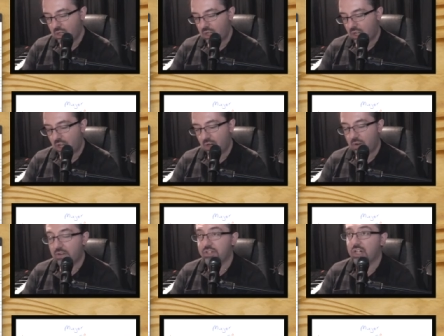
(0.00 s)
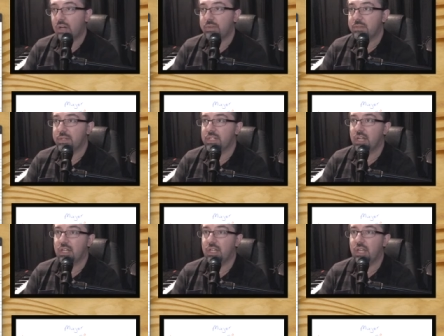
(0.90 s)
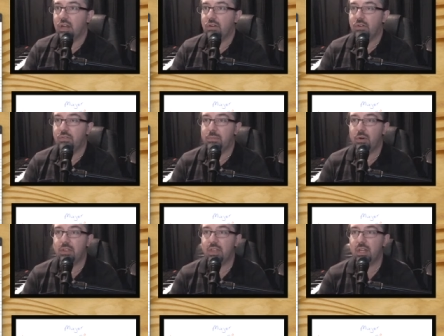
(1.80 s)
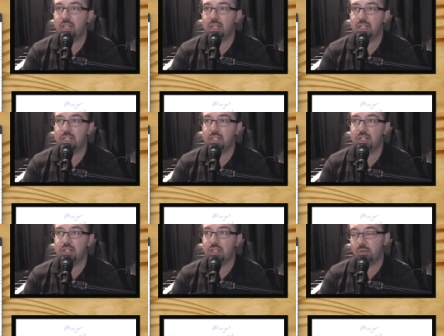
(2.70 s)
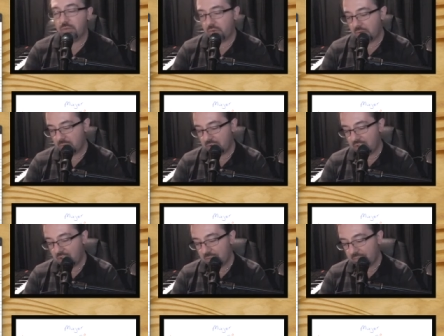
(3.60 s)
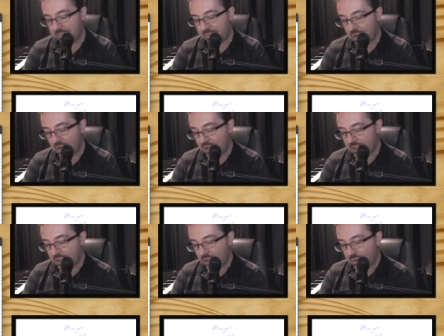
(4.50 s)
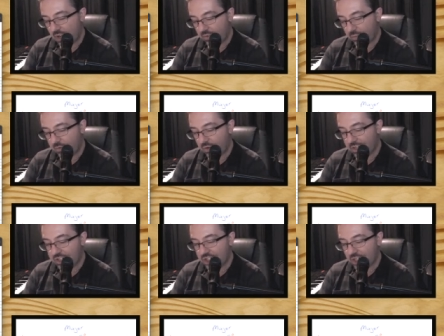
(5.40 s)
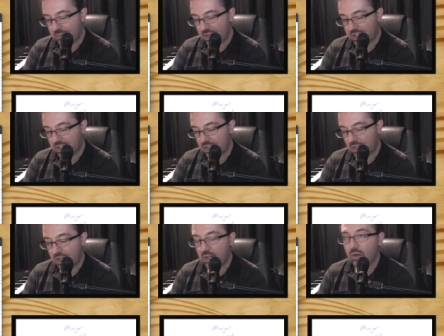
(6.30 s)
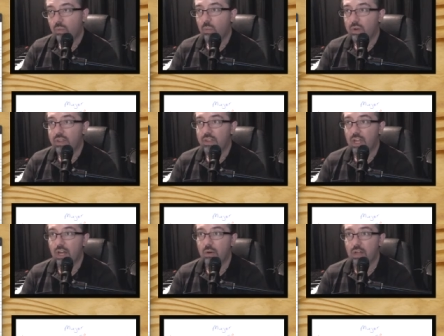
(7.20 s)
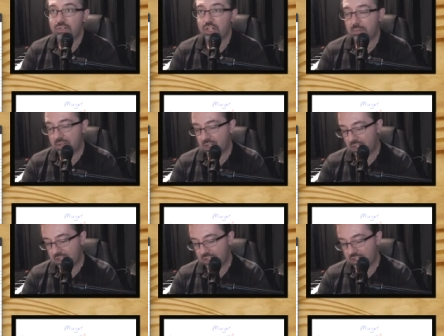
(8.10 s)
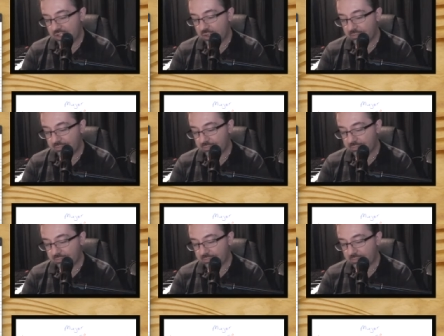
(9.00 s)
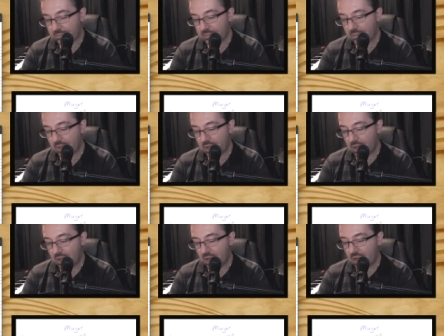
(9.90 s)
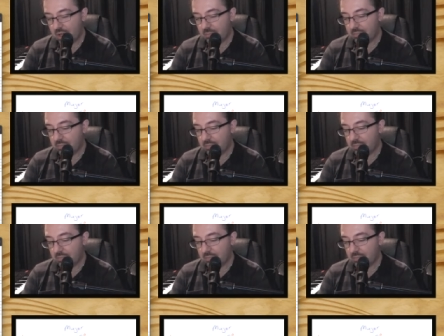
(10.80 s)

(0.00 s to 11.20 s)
and our F sharp has been taken care of by that key signature that we've already put in there. So there we have it, we've got G major with our F sharp in the key signature. Um,